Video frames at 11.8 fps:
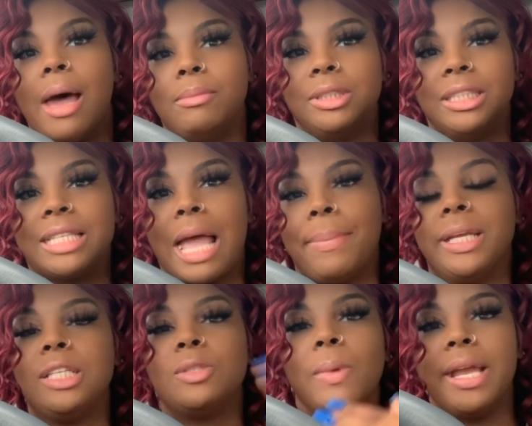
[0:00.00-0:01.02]
I'm on this side, but
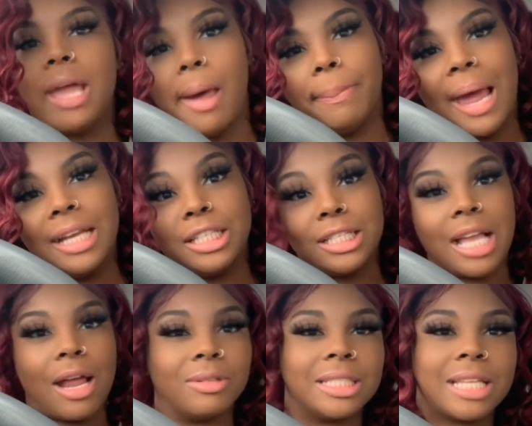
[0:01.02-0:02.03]
he's way up. I just
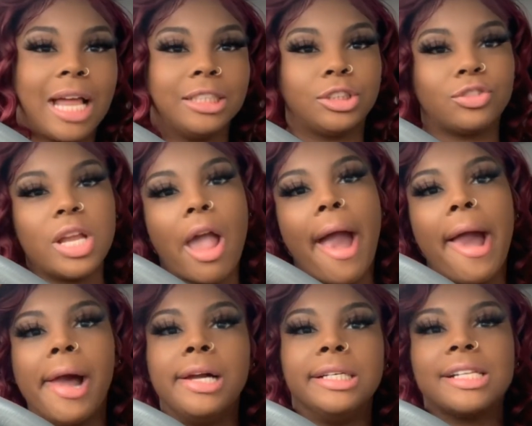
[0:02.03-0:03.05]
got on this side of the street.
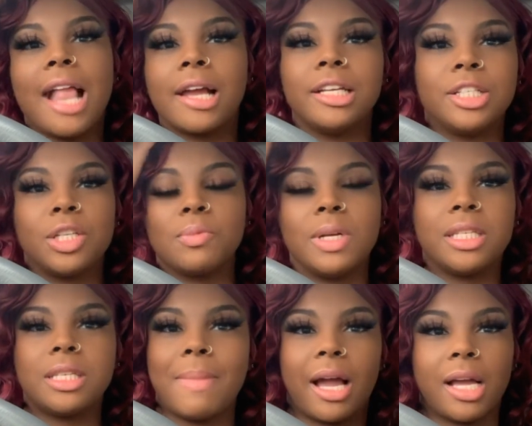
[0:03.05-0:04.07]
And I could have just
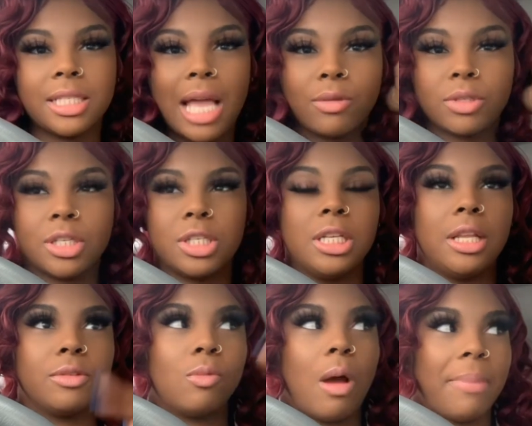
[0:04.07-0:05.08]
went to my cousin's house because she
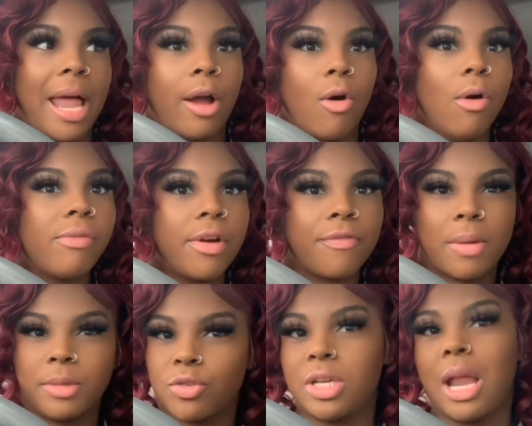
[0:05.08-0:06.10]
lives one block over
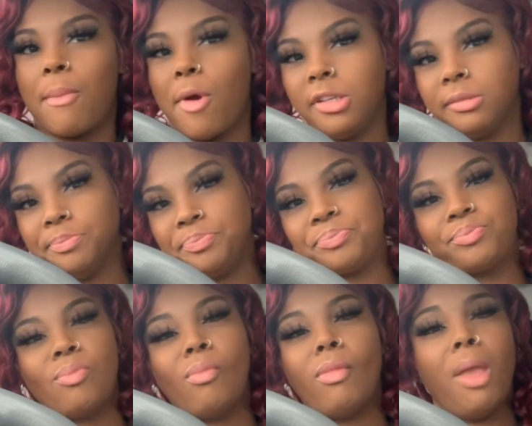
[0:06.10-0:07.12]
from the street I'm on.
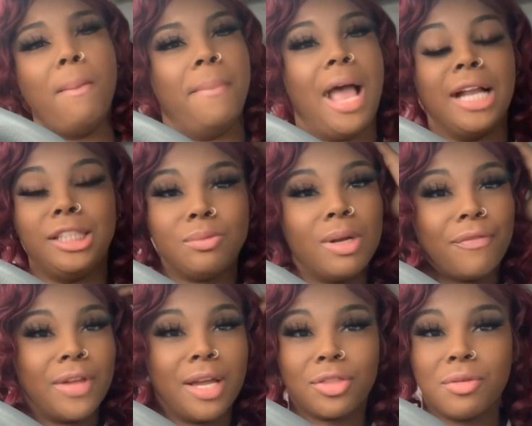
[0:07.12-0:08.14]
But I just want
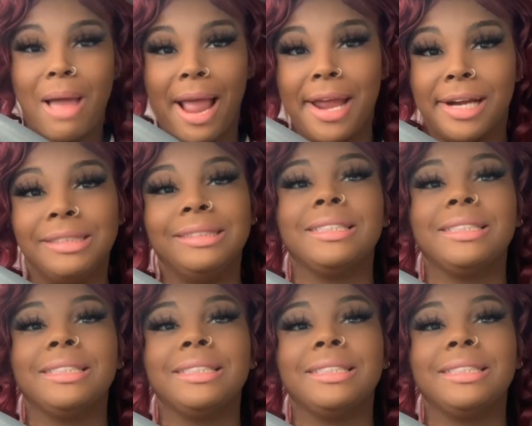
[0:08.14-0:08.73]
to finger through my hair.